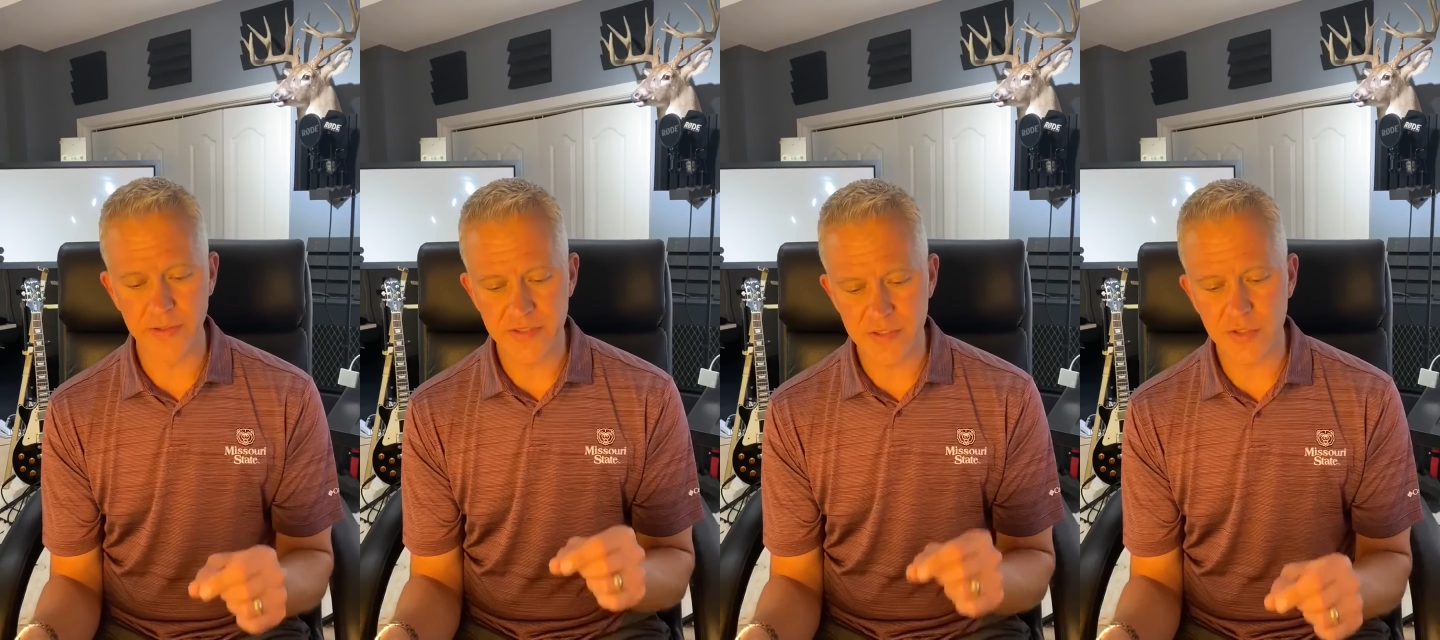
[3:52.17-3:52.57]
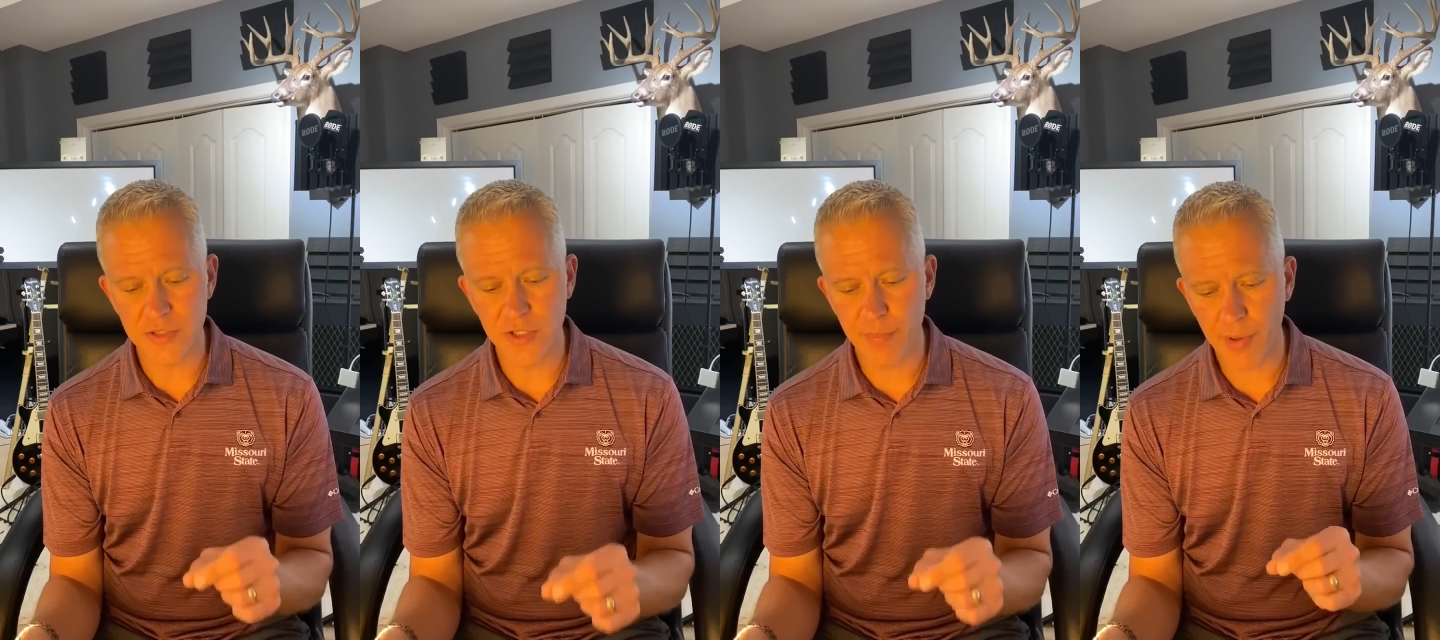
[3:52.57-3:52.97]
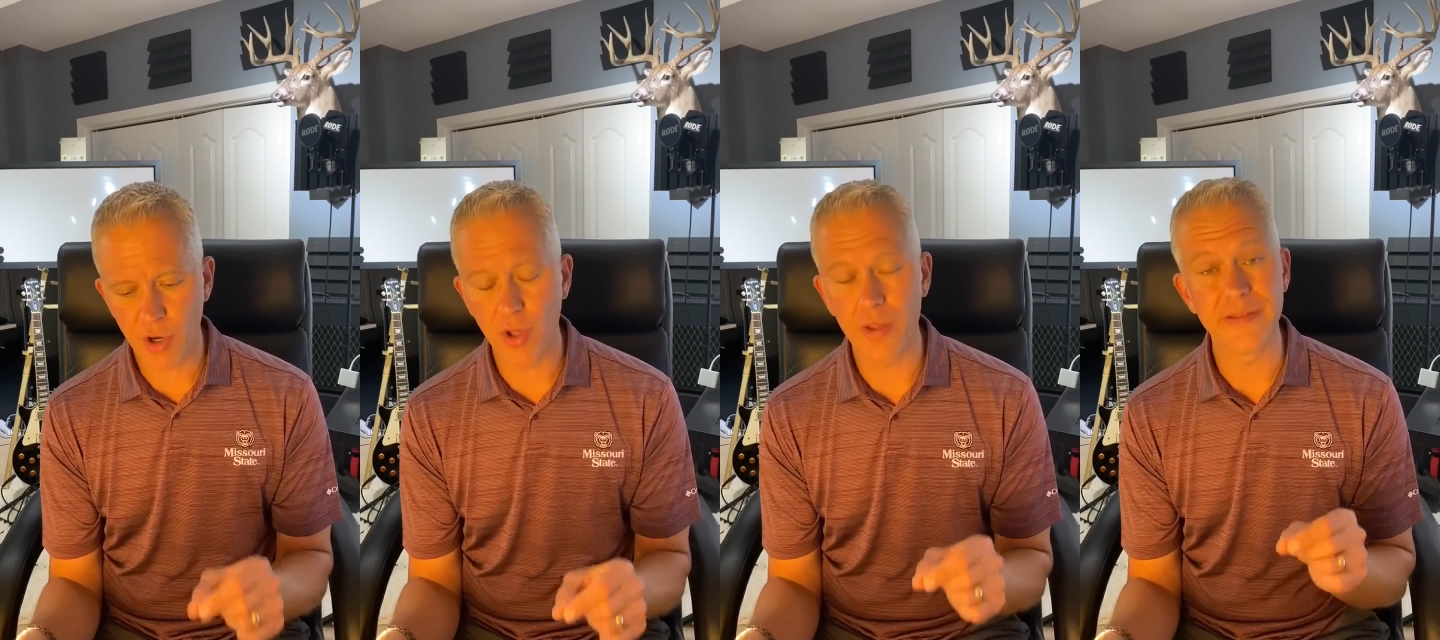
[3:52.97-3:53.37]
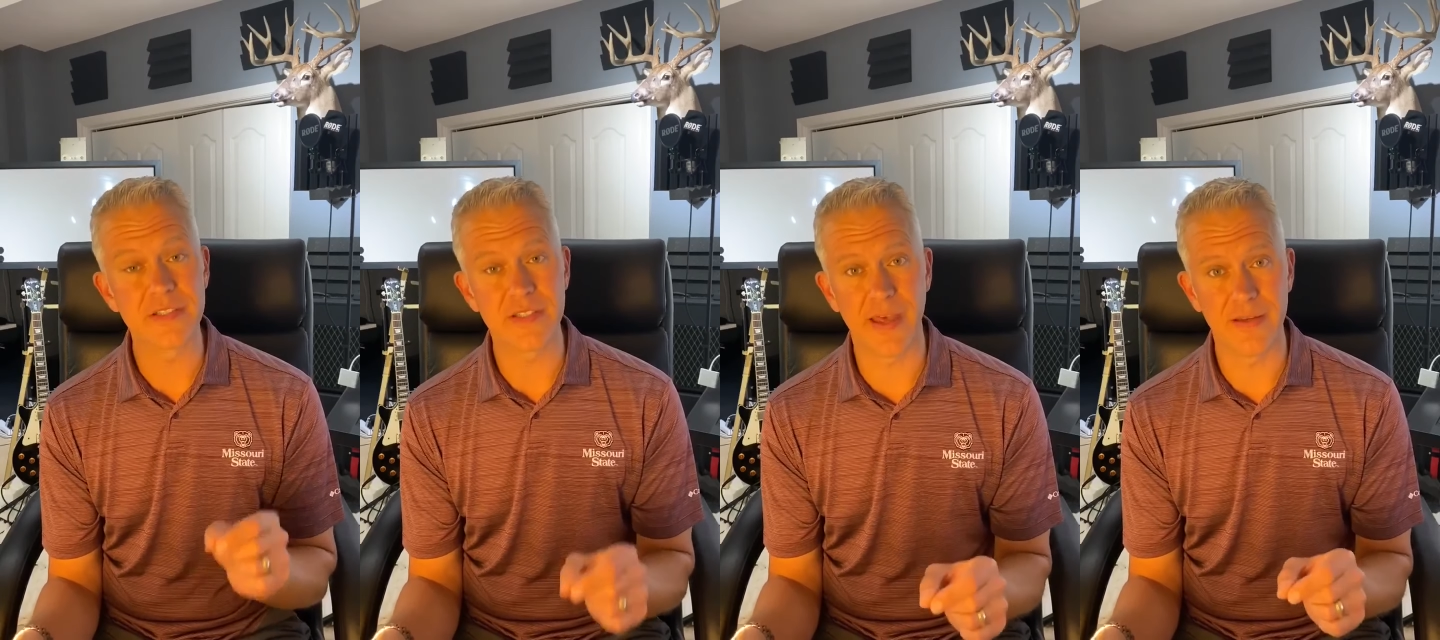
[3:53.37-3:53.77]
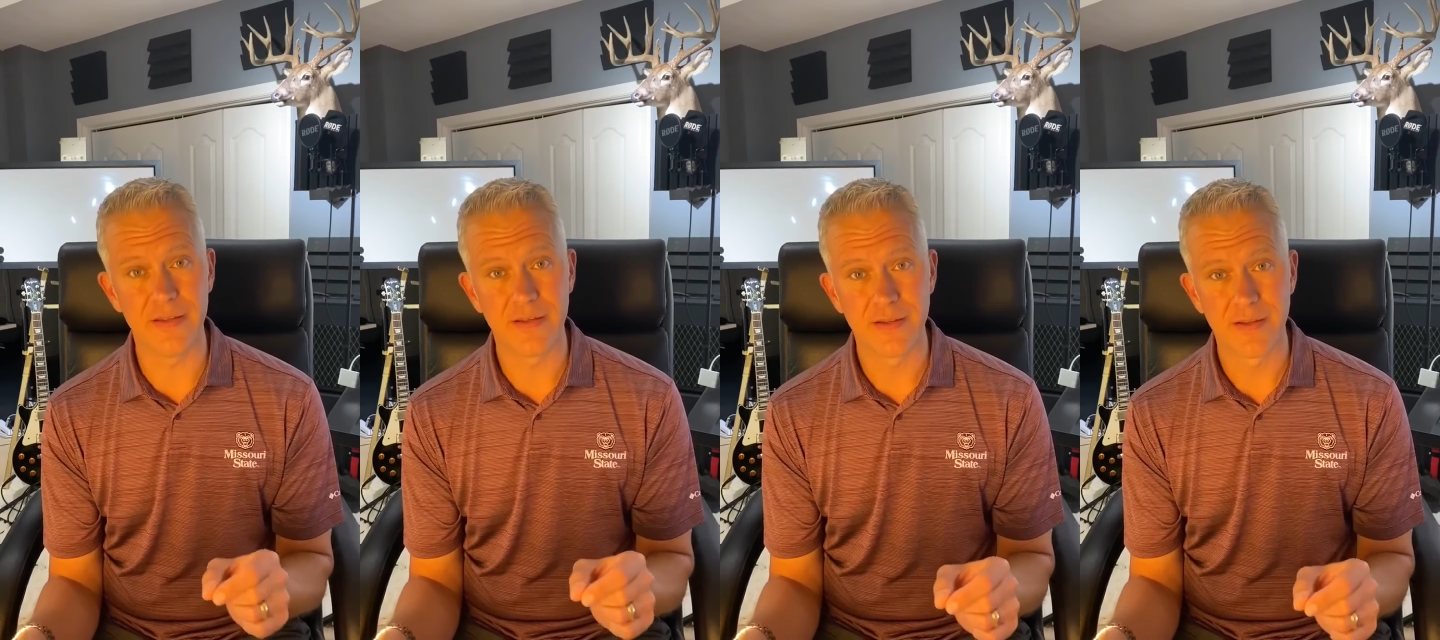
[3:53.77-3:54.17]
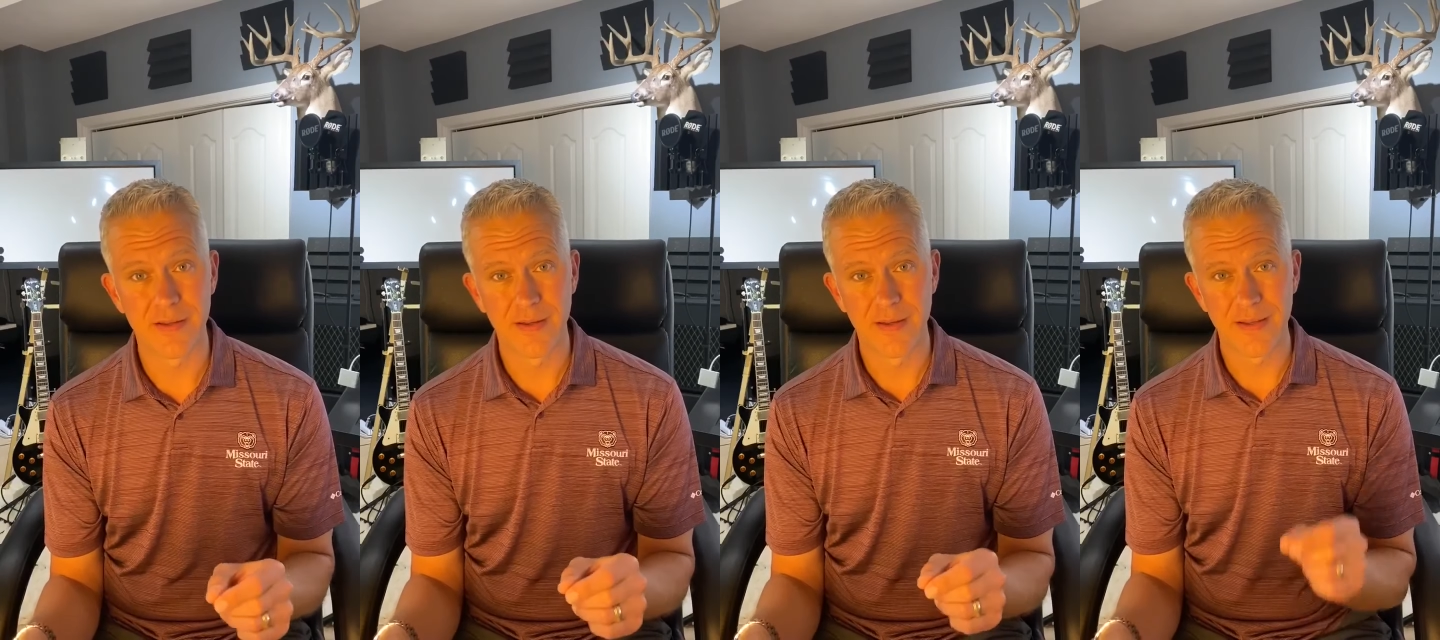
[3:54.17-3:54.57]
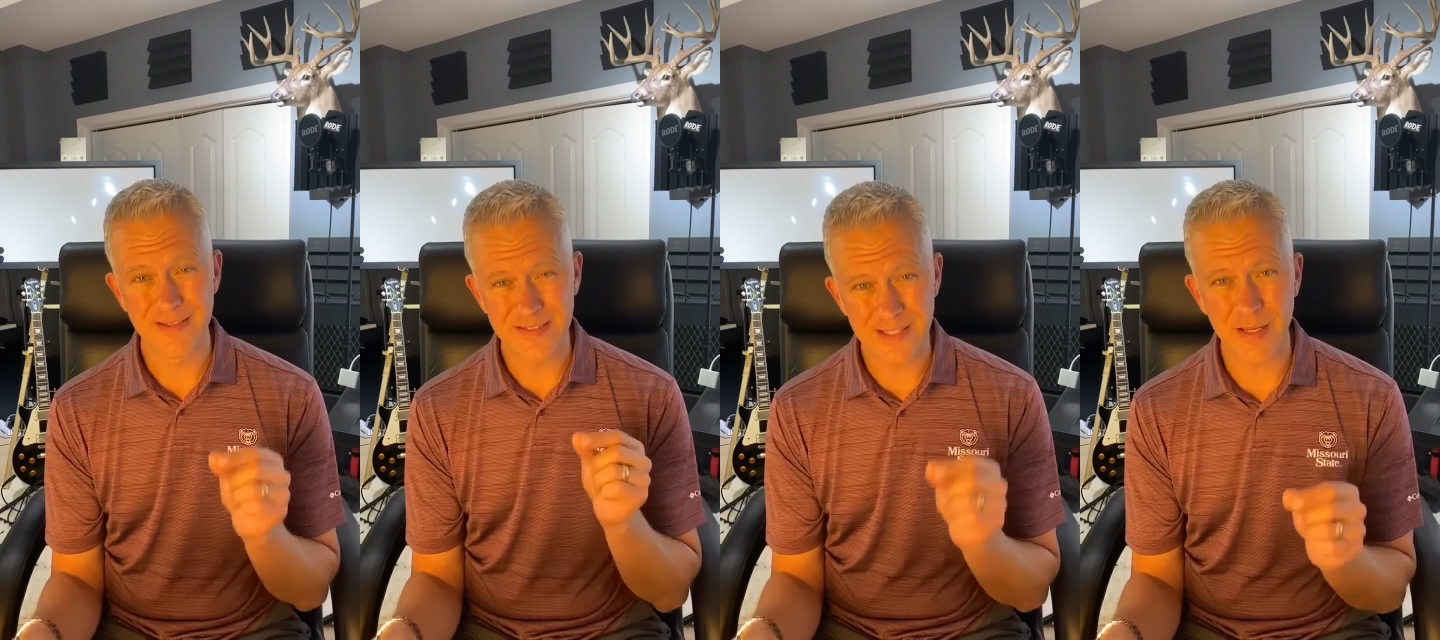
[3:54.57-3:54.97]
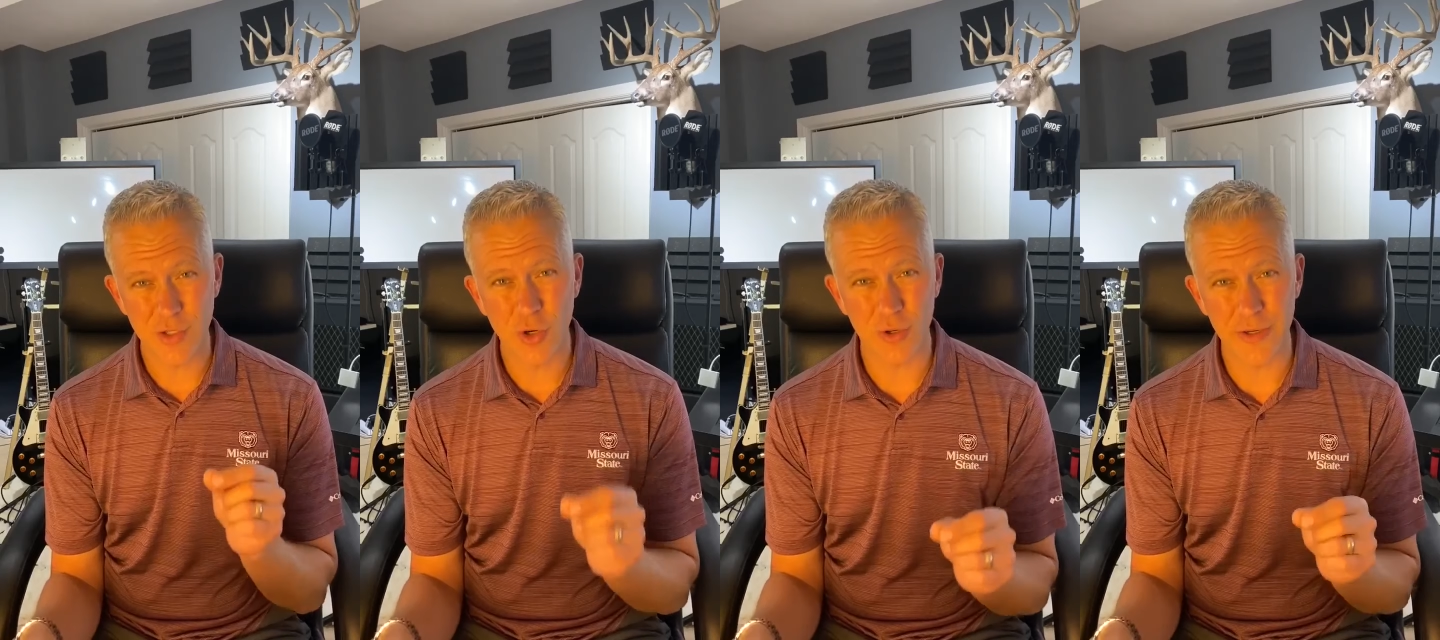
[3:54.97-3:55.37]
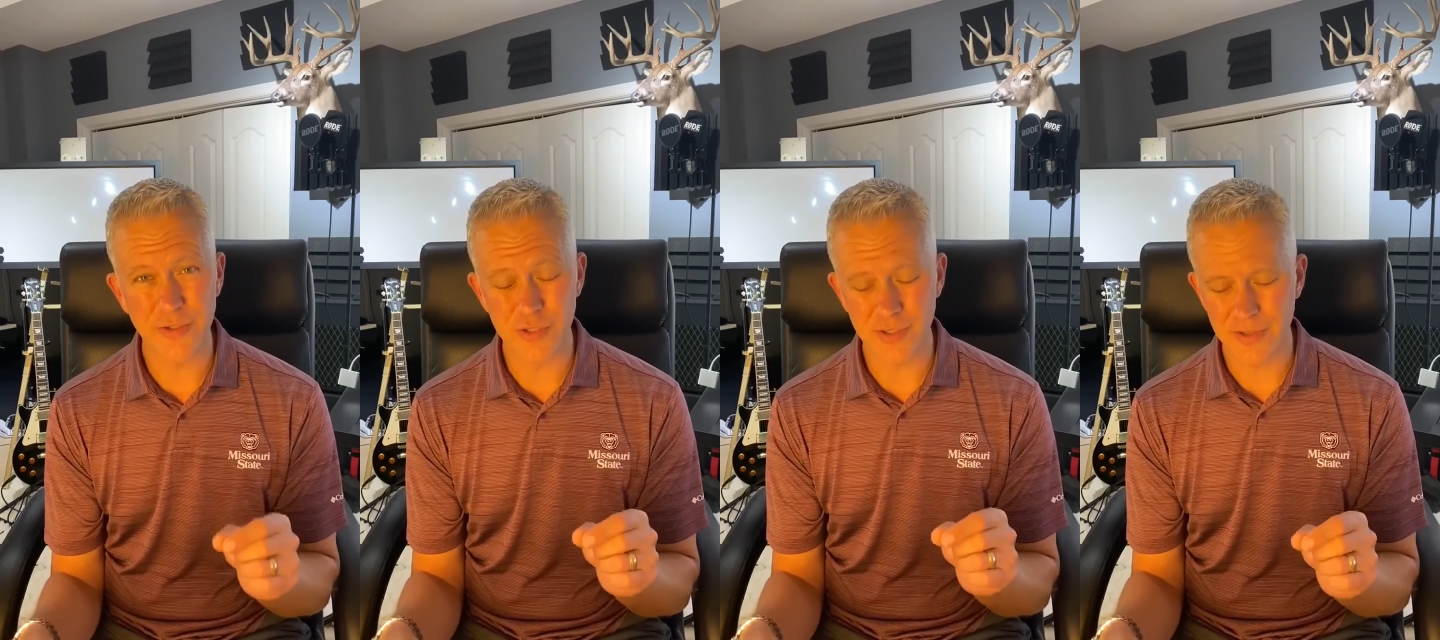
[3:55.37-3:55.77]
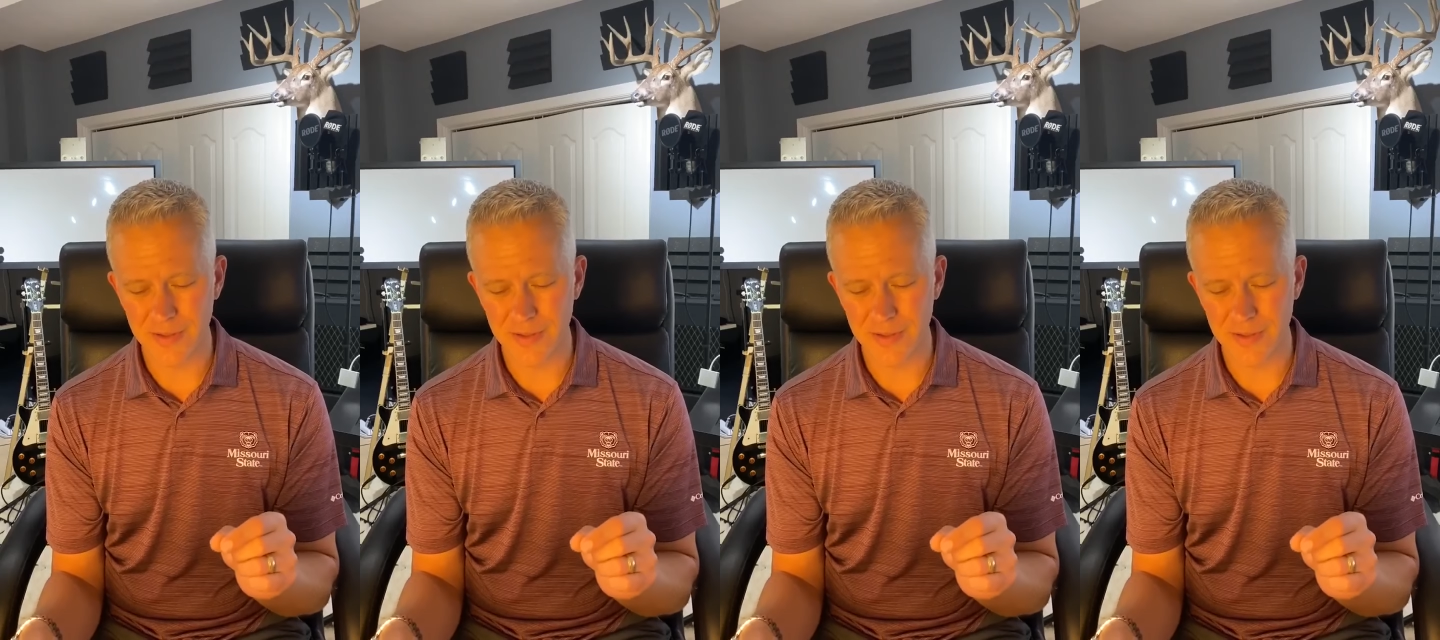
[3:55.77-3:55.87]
stood near Paul and said, "Take courage.